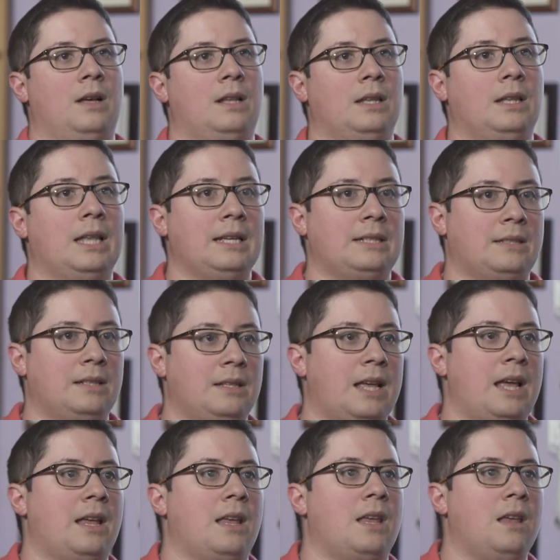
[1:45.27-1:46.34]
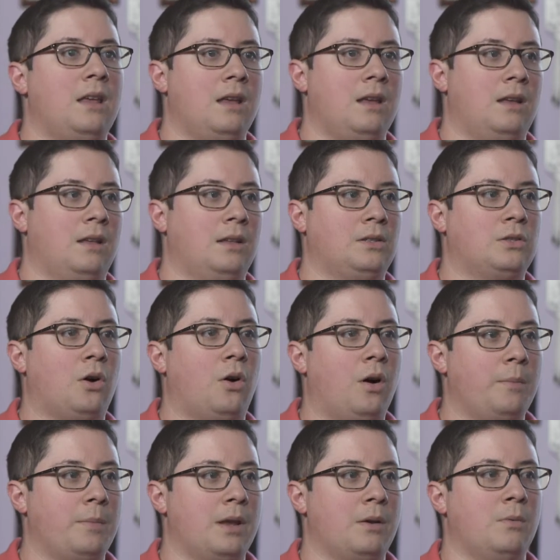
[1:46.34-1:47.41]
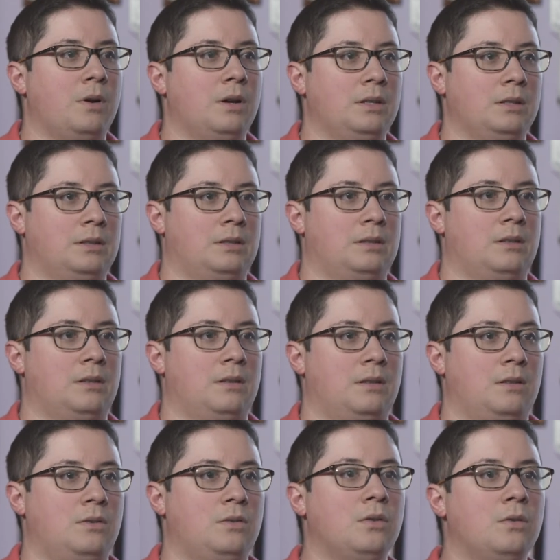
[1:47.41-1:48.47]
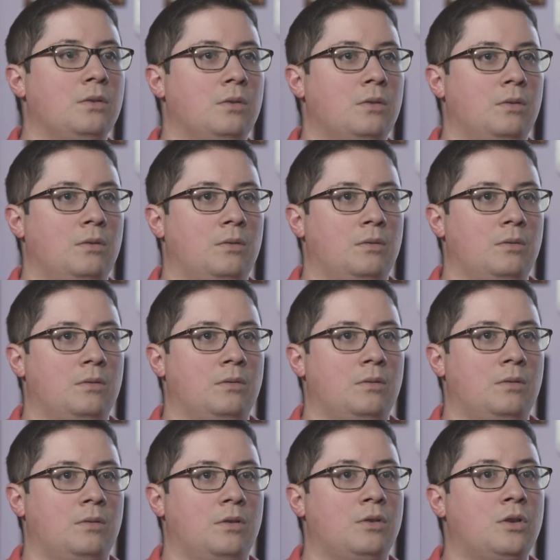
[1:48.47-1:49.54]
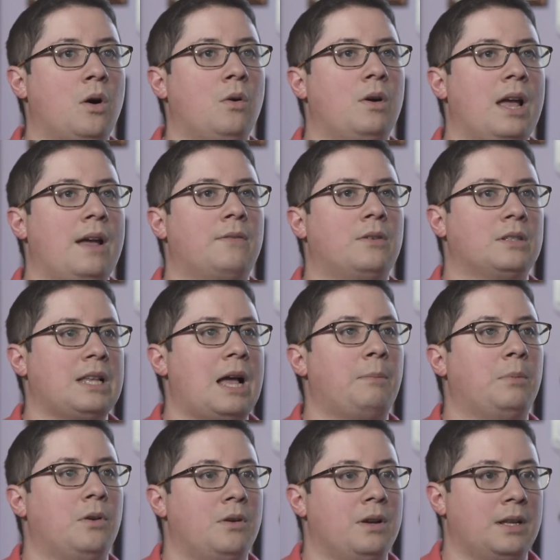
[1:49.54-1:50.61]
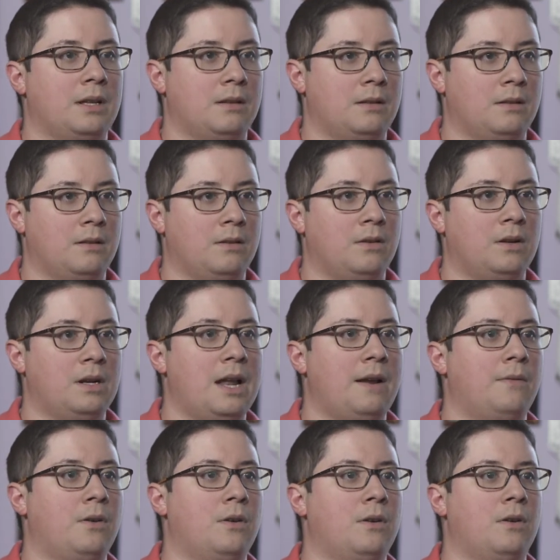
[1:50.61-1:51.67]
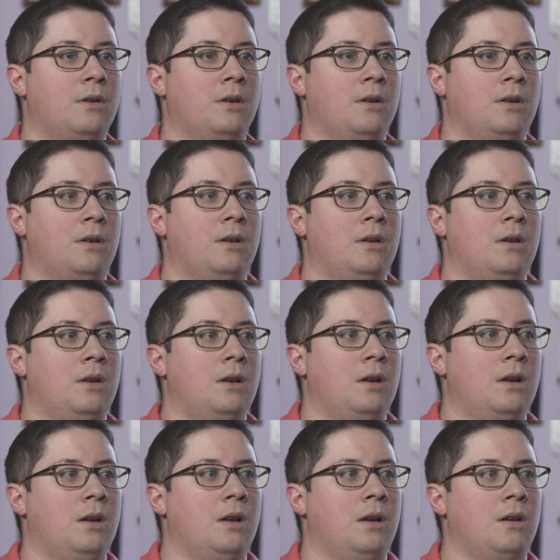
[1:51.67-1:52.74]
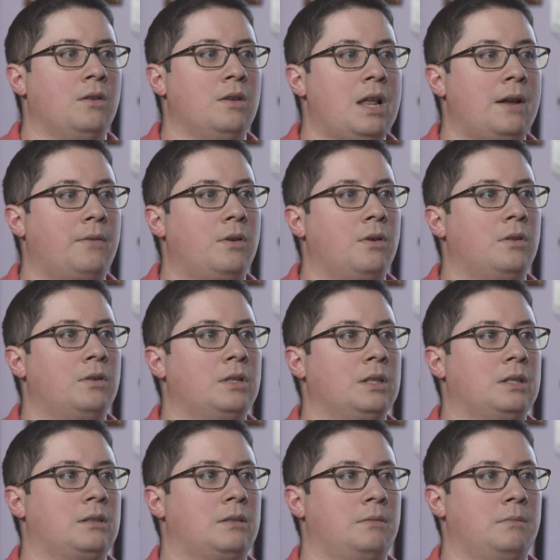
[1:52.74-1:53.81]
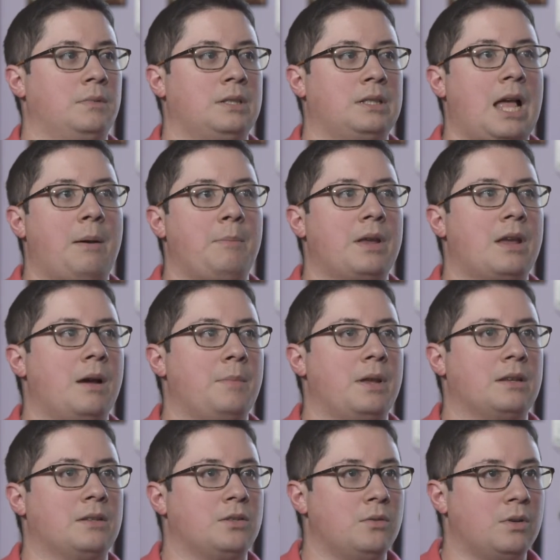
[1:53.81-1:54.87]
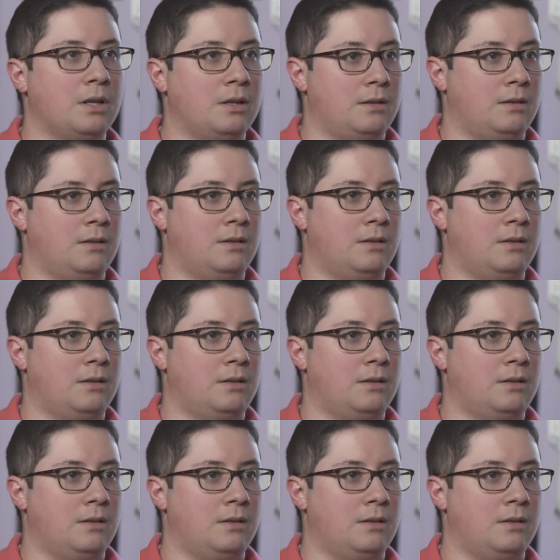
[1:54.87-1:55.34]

A lesson that he taught me was to you don't ever stop learning. You're never you never just stop becoming a student.